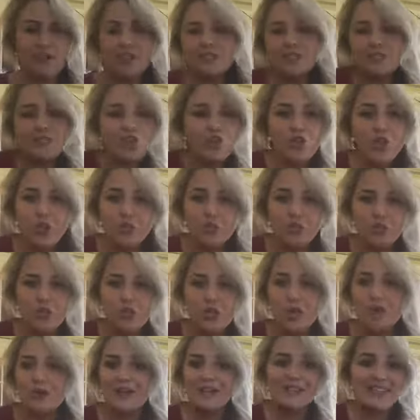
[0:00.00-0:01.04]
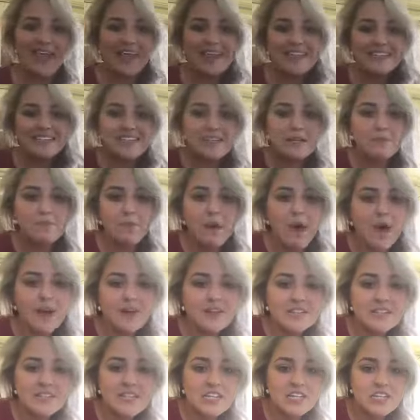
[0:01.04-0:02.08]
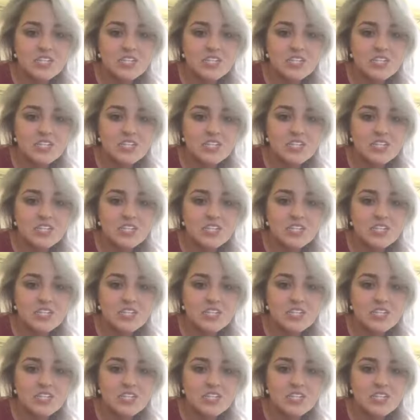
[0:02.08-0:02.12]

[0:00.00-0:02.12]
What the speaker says: It's the thermal tote. It's 18 bucks,